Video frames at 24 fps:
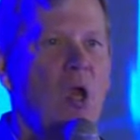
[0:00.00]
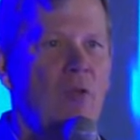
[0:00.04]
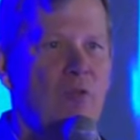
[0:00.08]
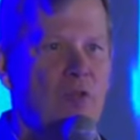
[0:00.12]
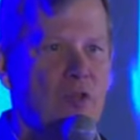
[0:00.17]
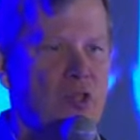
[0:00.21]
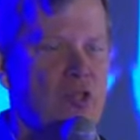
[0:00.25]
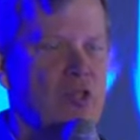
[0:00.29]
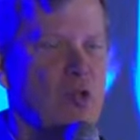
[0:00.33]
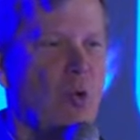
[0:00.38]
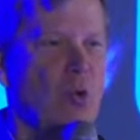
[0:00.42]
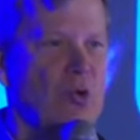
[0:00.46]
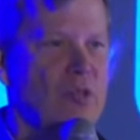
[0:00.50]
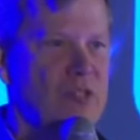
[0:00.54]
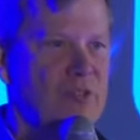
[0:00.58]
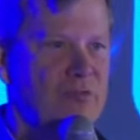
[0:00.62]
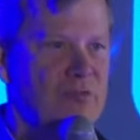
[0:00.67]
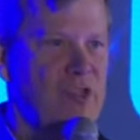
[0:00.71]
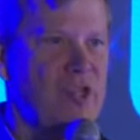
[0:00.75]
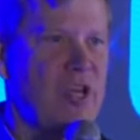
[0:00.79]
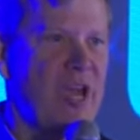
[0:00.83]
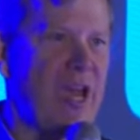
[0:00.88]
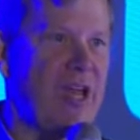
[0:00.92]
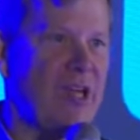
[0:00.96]
the sorts of
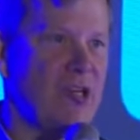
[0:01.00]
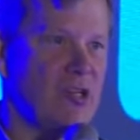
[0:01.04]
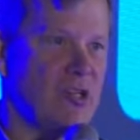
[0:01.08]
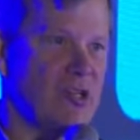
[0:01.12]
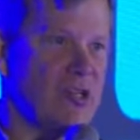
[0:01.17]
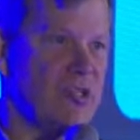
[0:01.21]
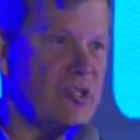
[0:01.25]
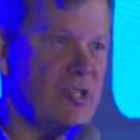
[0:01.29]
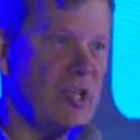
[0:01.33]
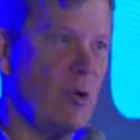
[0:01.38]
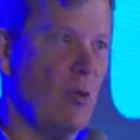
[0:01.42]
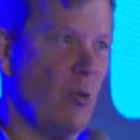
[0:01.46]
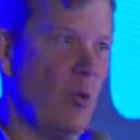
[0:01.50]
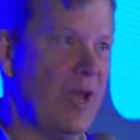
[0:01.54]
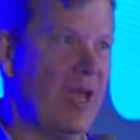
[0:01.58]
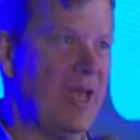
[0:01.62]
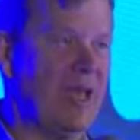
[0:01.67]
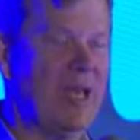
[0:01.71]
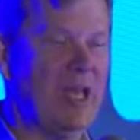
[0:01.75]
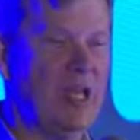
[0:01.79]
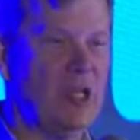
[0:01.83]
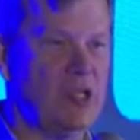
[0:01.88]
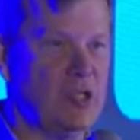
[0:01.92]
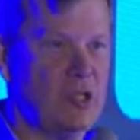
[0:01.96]
changes that we
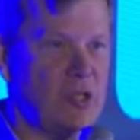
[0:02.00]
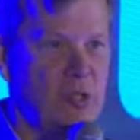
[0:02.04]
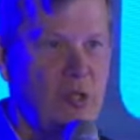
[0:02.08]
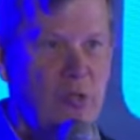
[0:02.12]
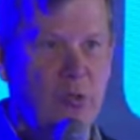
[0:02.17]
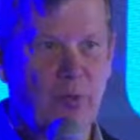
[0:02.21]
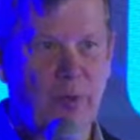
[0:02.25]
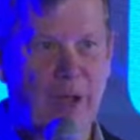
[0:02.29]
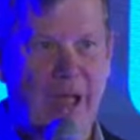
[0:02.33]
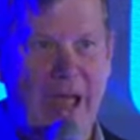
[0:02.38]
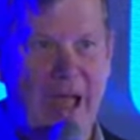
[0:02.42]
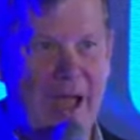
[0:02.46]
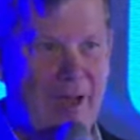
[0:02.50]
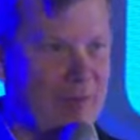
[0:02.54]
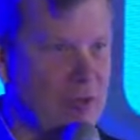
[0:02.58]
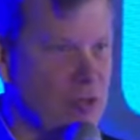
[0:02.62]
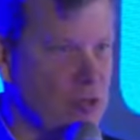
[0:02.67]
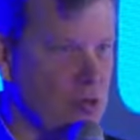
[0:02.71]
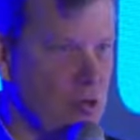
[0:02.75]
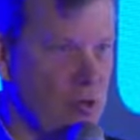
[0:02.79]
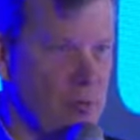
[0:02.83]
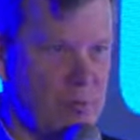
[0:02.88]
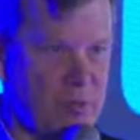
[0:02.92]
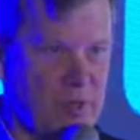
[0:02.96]
need to have in
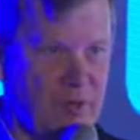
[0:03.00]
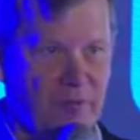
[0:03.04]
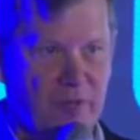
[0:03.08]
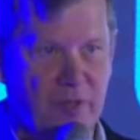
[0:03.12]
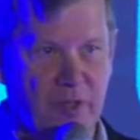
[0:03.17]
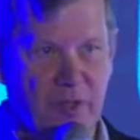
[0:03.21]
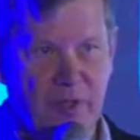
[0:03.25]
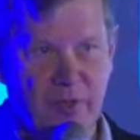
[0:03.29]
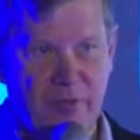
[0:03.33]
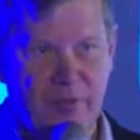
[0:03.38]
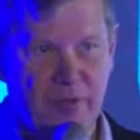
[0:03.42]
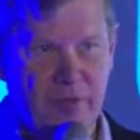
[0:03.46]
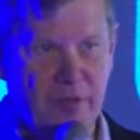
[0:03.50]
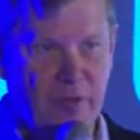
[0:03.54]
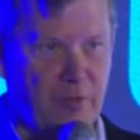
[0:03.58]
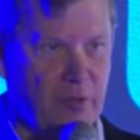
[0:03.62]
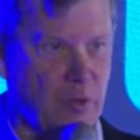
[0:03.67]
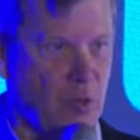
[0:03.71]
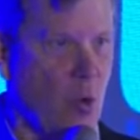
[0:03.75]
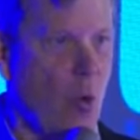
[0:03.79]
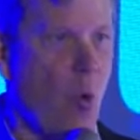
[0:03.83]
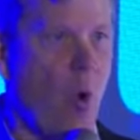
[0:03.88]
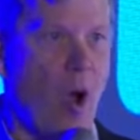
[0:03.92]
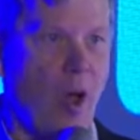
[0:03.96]
terms of the, the, the
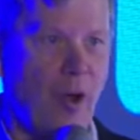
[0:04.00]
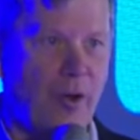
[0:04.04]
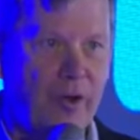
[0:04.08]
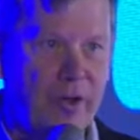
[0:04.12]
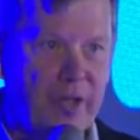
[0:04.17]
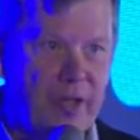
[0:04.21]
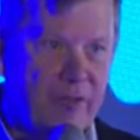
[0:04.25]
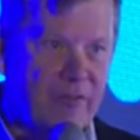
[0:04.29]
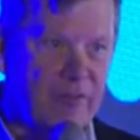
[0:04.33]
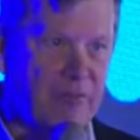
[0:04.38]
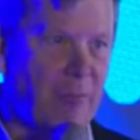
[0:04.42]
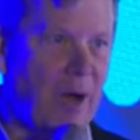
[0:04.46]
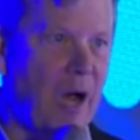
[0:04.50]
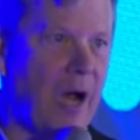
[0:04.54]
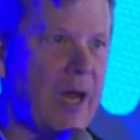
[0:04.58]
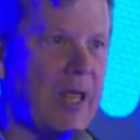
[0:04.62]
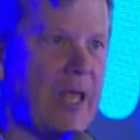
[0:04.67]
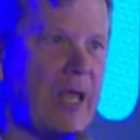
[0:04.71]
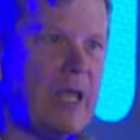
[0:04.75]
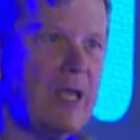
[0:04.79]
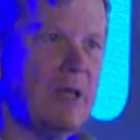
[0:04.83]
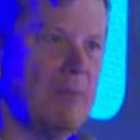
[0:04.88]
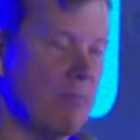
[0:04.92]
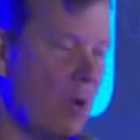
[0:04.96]
quantity of
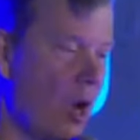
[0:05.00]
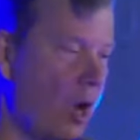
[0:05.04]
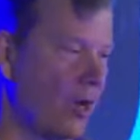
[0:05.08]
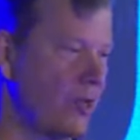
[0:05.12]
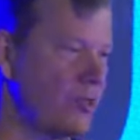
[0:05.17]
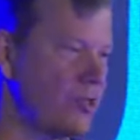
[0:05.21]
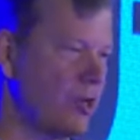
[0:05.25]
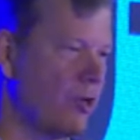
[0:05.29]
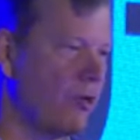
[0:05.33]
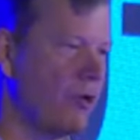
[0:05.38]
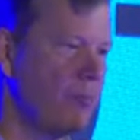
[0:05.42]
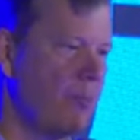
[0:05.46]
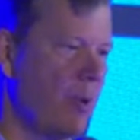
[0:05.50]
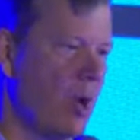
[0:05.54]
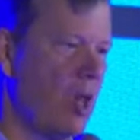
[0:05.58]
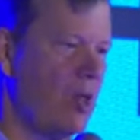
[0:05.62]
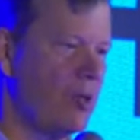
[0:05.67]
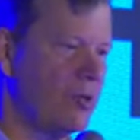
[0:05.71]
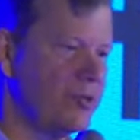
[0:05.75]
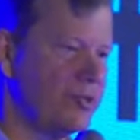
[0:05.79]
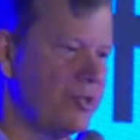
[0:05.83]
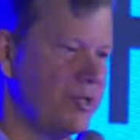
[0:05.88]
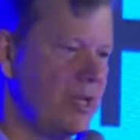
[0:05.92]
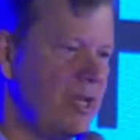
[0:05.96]
money and monetary
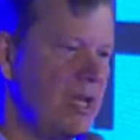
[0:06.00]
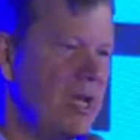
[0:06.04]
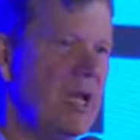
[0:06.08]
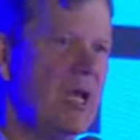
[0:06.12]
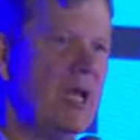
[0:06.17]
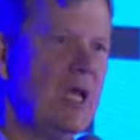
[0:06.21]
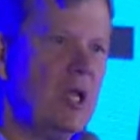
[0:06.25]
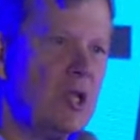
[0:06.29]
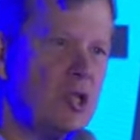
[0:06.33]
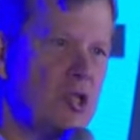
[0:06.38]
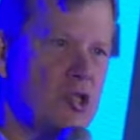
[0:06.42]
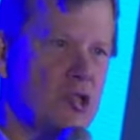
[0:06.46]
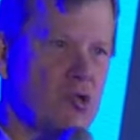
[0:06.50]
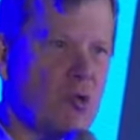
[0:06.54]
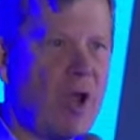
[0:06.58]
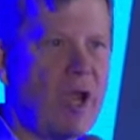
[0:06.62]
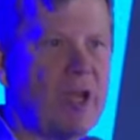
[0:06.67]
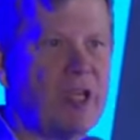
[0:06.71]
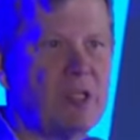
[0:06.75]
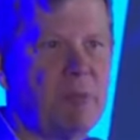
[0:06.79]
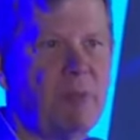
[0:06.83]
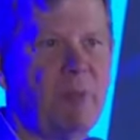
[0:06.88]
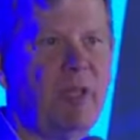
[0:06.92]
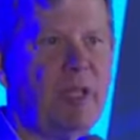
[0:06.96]
policy
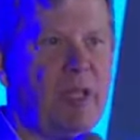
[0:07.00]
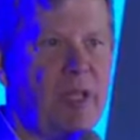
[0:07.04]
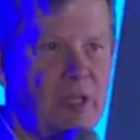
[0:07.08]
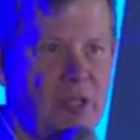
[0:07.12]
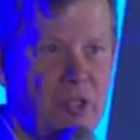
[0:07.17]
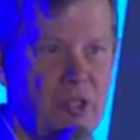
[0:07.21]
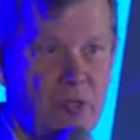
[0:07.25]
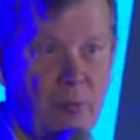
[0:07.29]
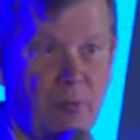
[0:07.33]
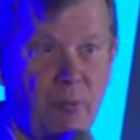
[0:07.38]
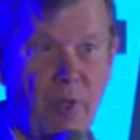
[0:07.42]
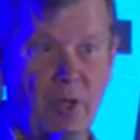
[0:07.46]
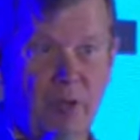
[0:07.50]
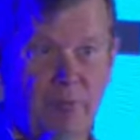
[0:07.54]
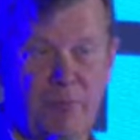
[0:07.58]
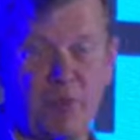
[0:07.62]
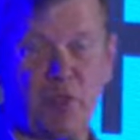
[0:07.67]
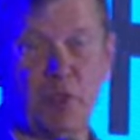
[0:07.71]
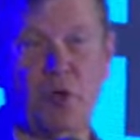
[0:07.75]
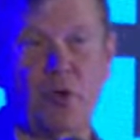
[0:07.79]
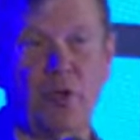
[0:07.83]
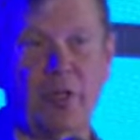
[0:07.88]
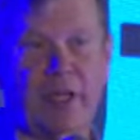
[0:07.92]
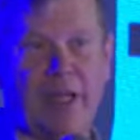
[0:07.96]
strikes me as
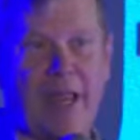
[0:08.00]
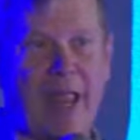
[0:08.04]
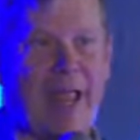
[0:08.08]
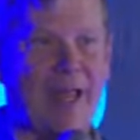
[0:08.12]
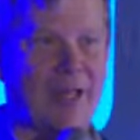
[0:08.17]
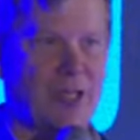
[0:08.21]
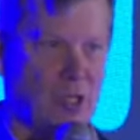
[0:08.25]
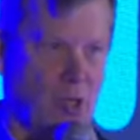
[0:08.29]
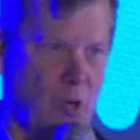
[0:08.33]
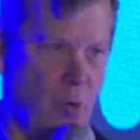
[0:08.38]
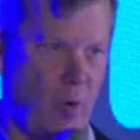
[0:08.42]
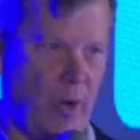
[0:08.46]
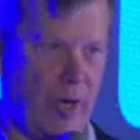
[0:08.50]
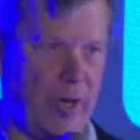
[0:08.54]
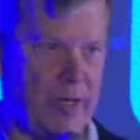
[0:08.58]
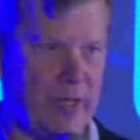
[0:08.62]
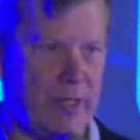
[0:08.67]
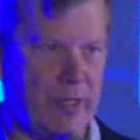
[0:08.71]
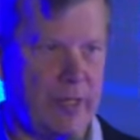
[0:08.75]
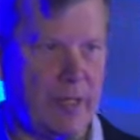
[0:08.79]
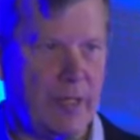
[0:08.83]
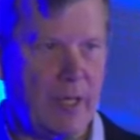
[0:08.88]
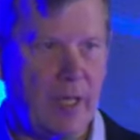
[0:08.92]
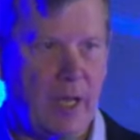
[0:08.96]
absurdly
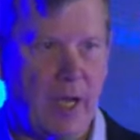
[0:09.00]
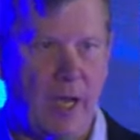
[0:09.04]
antiquated.